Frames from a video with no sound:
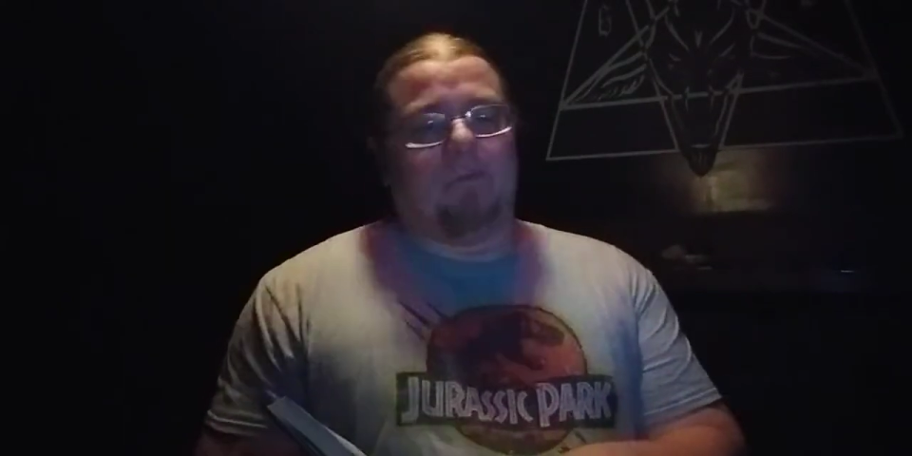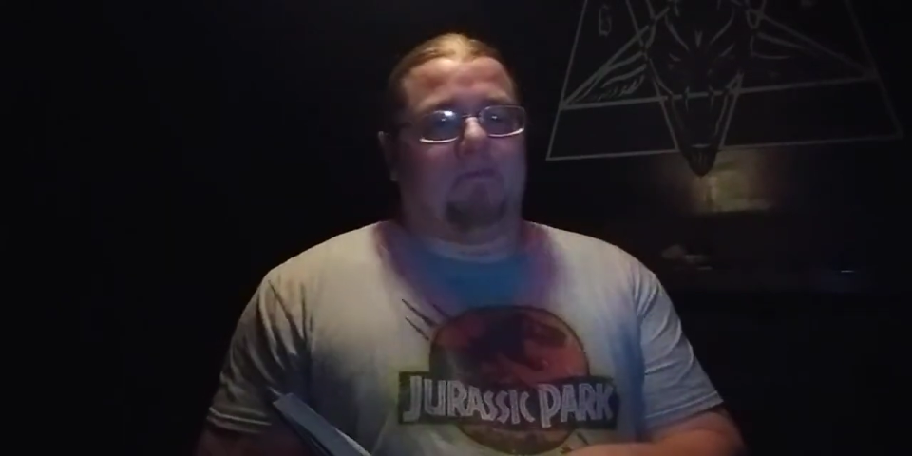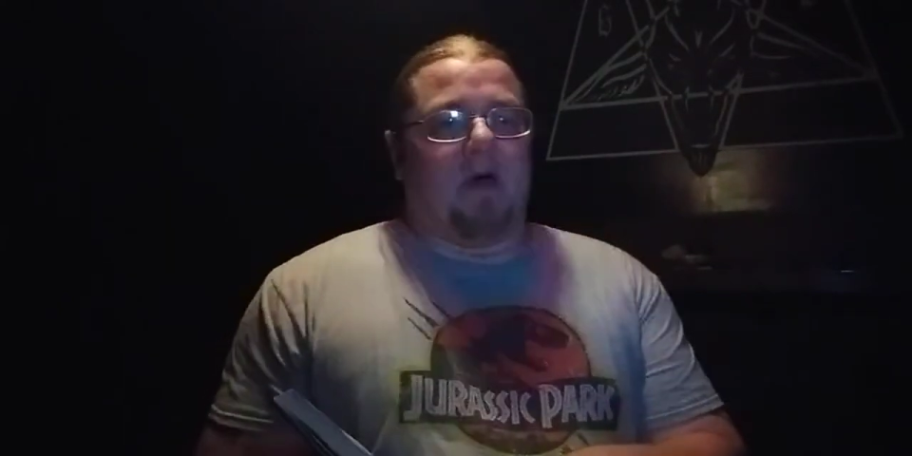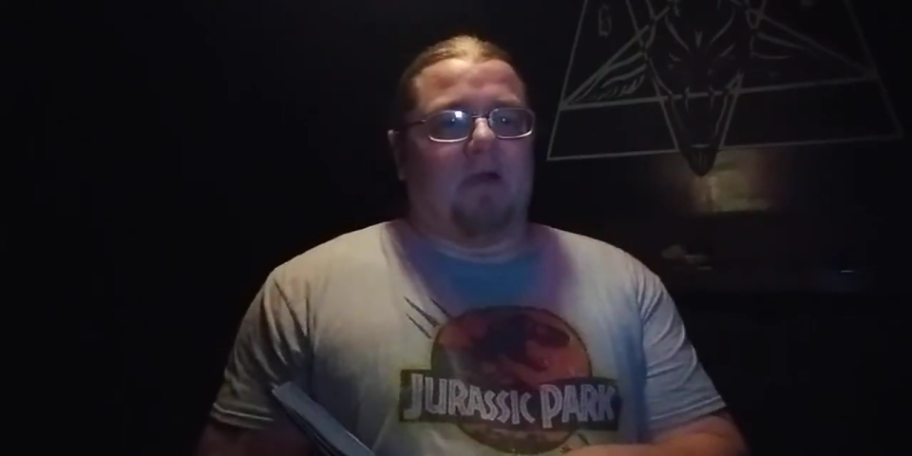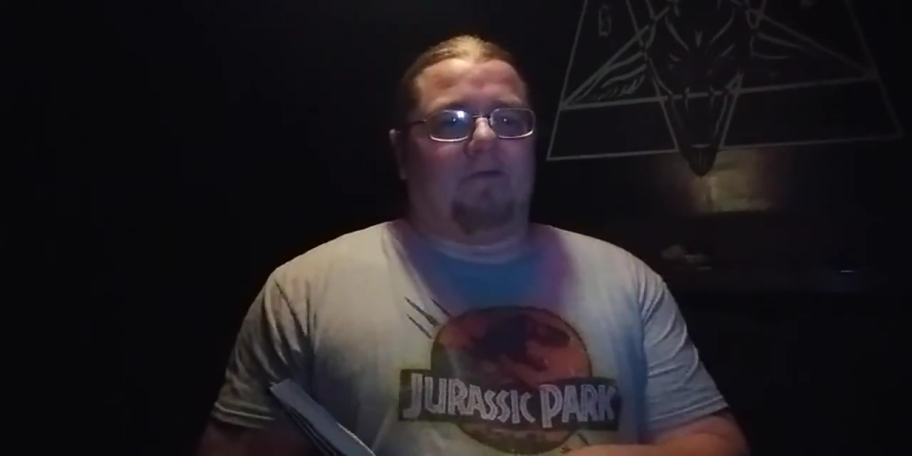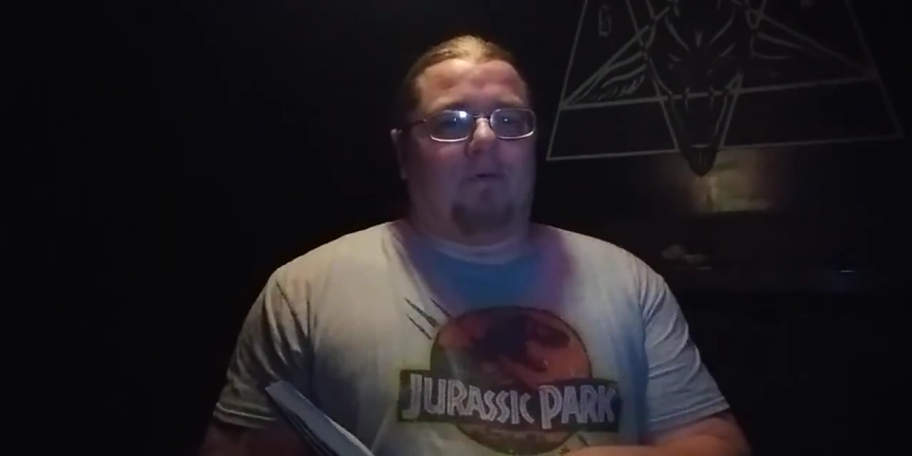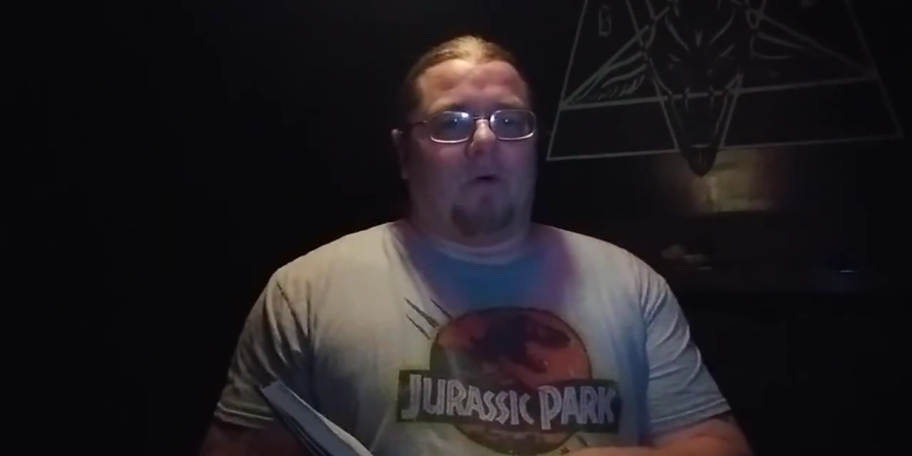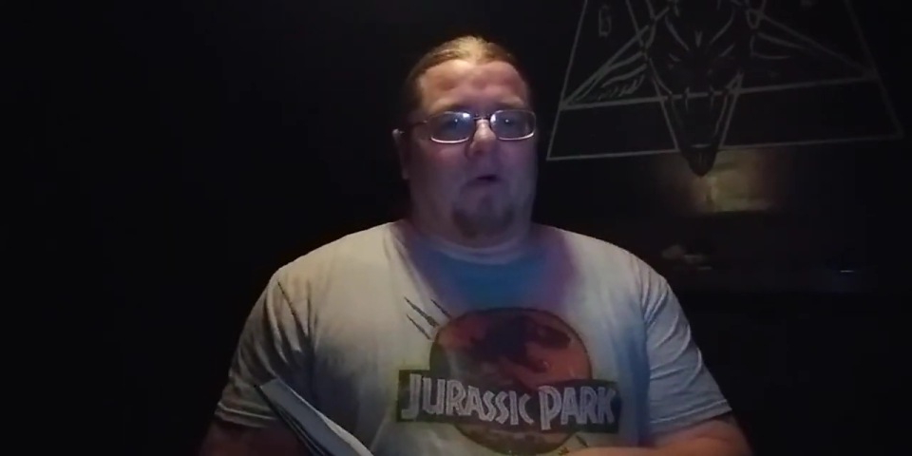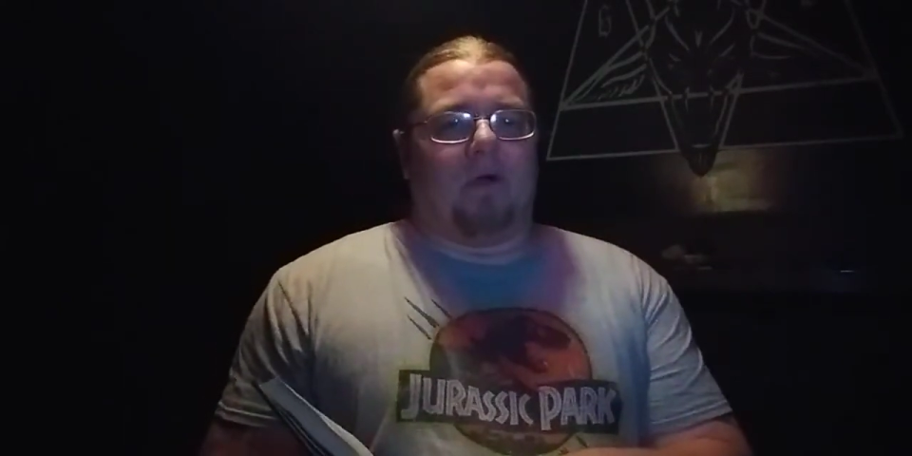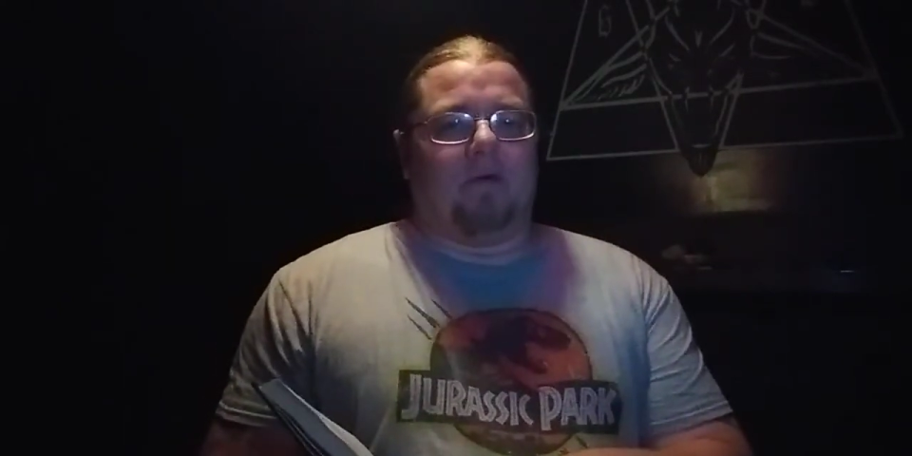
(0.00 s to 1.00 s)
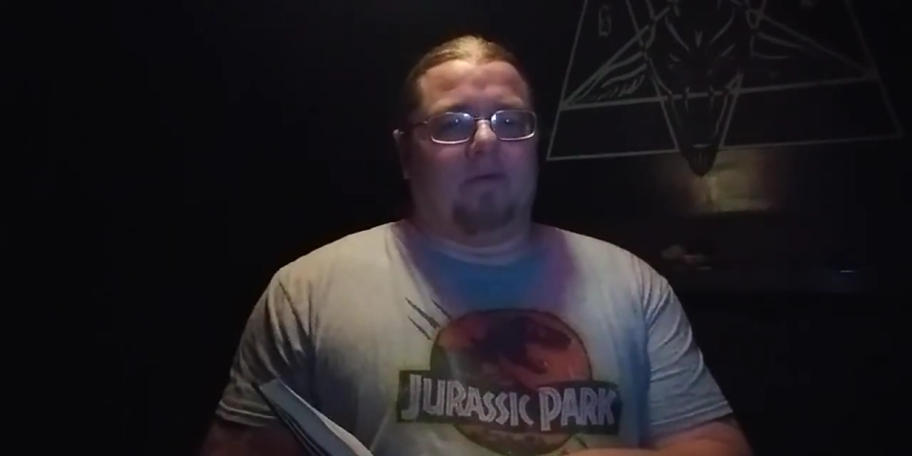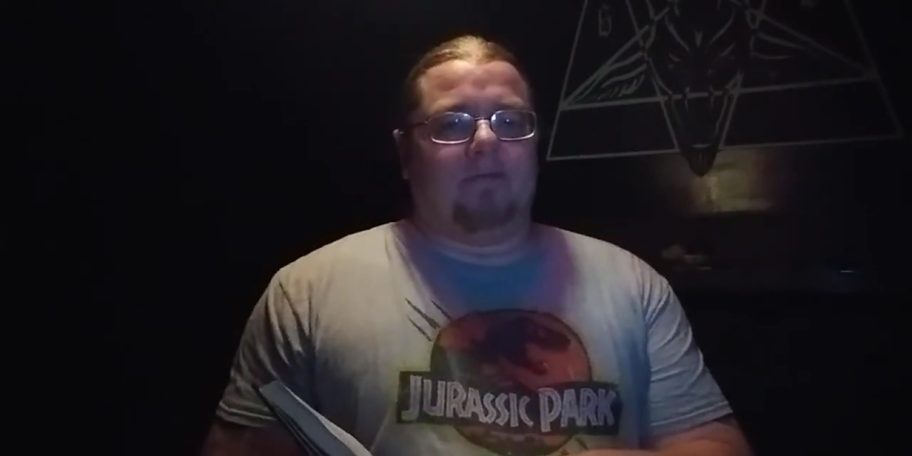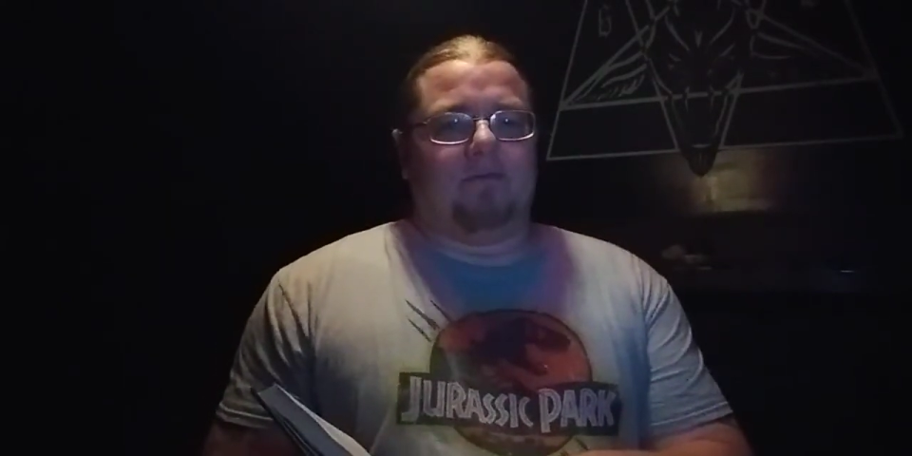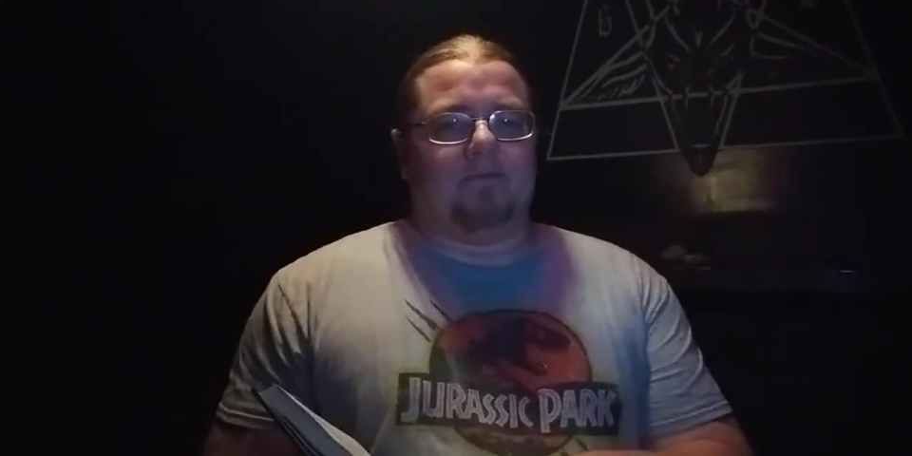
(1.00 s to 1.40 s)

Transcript: But for